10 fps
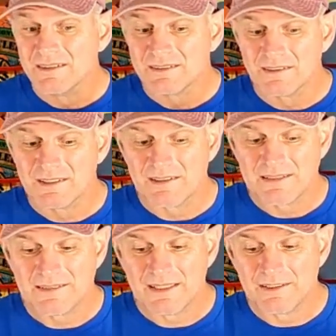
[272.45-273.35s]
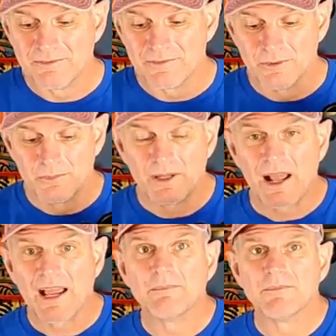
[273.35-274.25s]
It's a little outdated for what
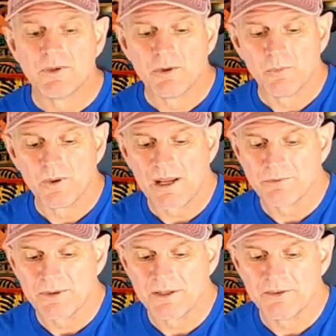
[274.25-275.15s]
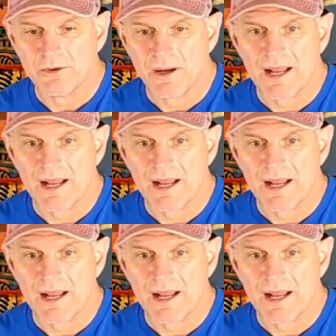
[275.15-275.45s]
I'm trying to do.